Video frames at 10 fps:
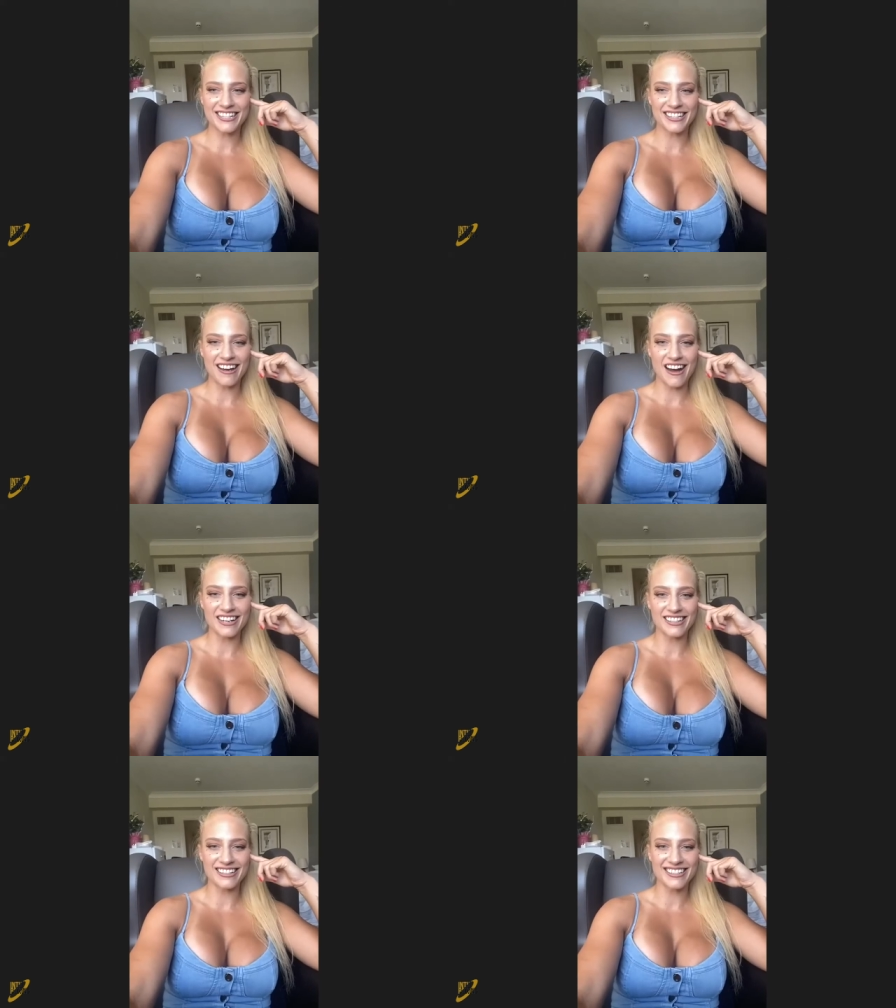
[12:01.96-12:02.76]
the
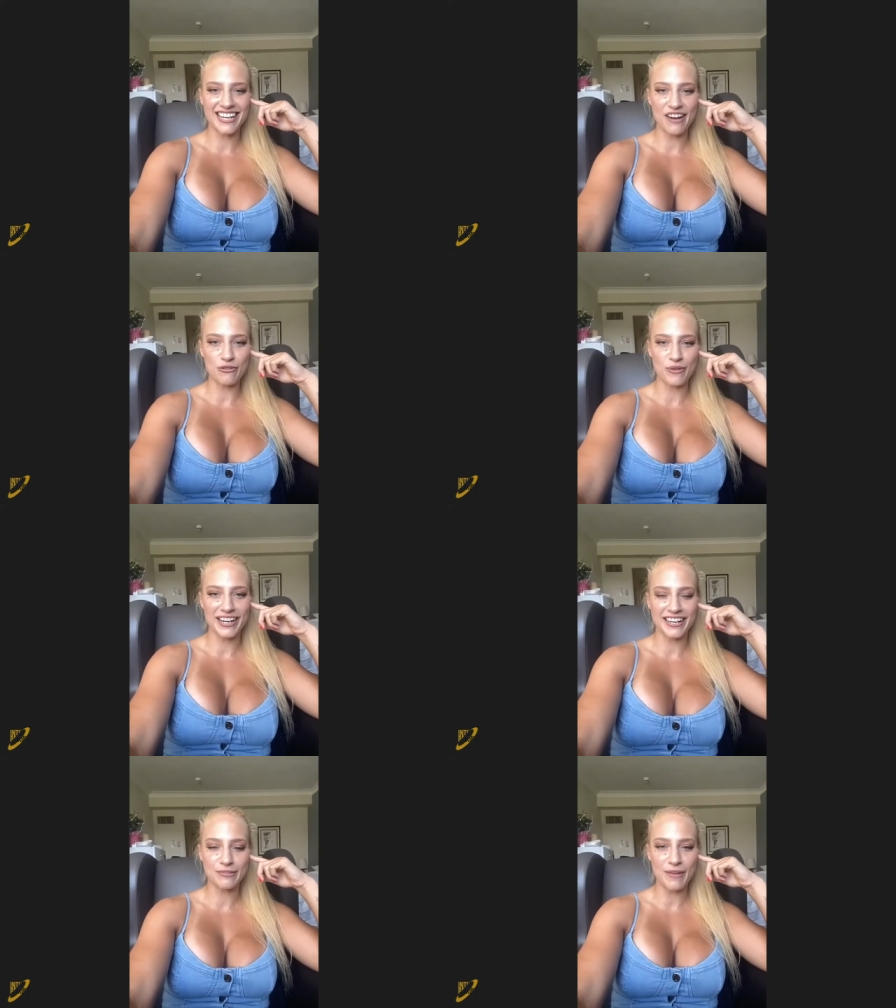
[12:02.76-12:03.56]
garden and see everyone
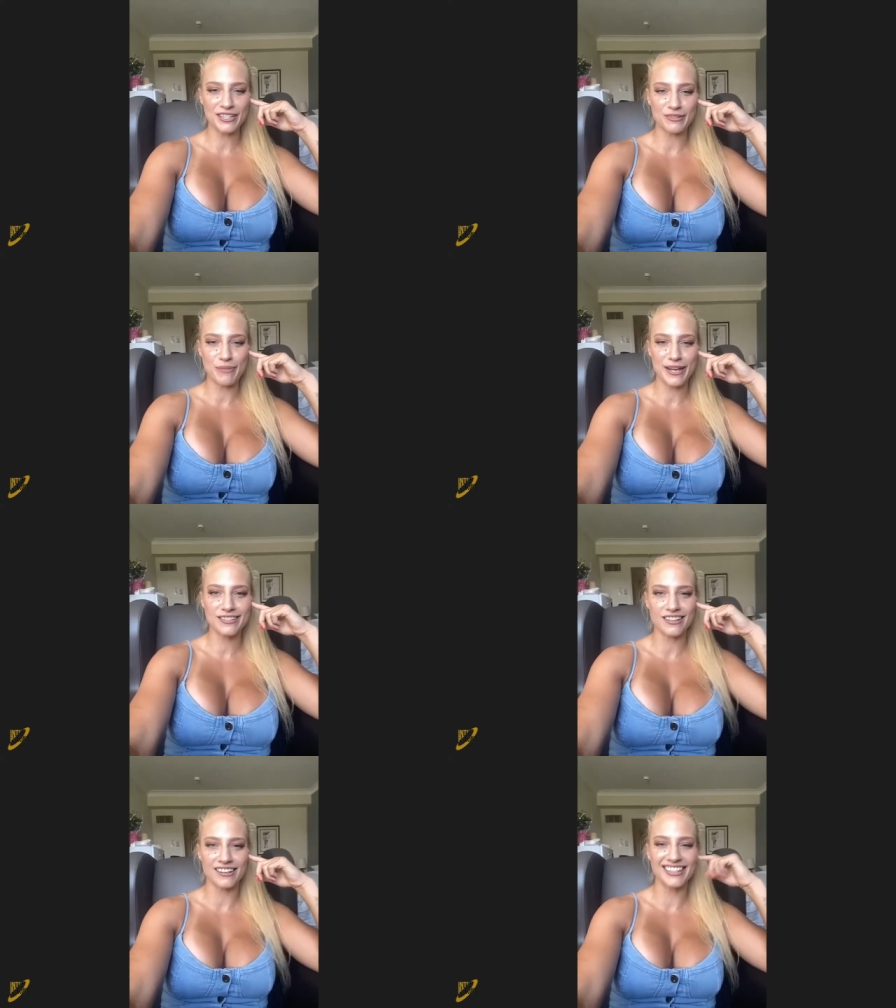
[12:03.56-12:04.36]
and smash some
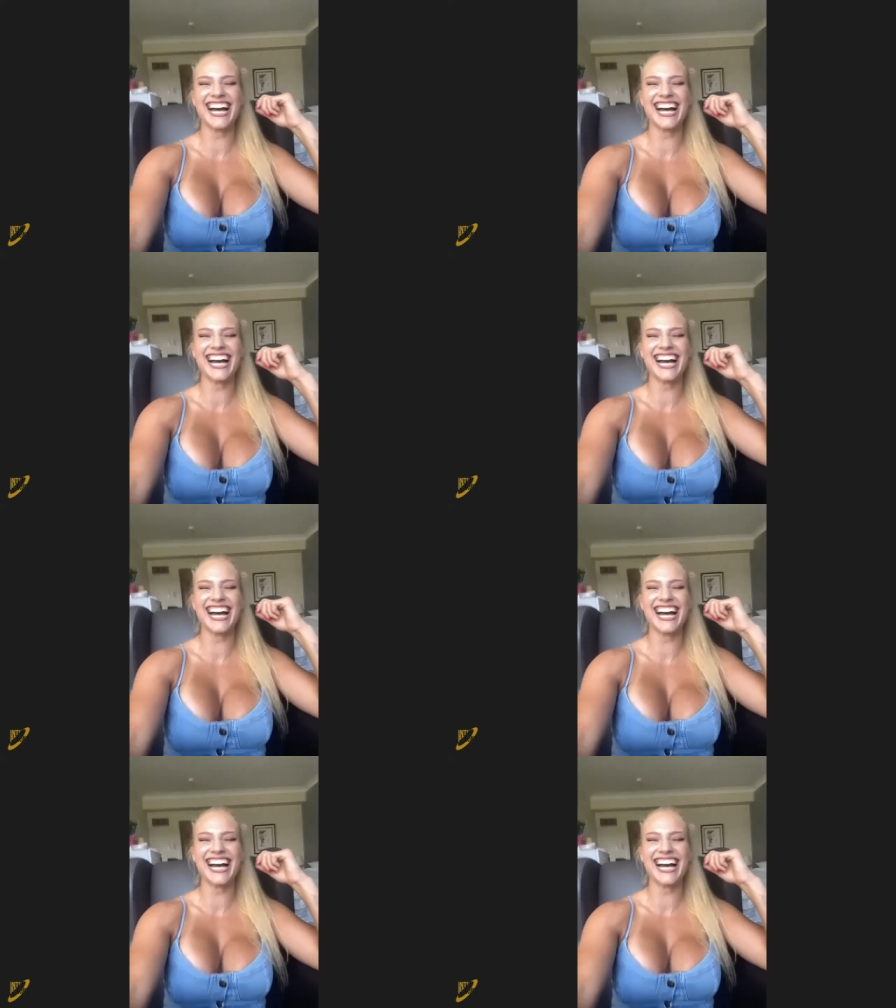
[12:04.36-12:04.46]
pizza.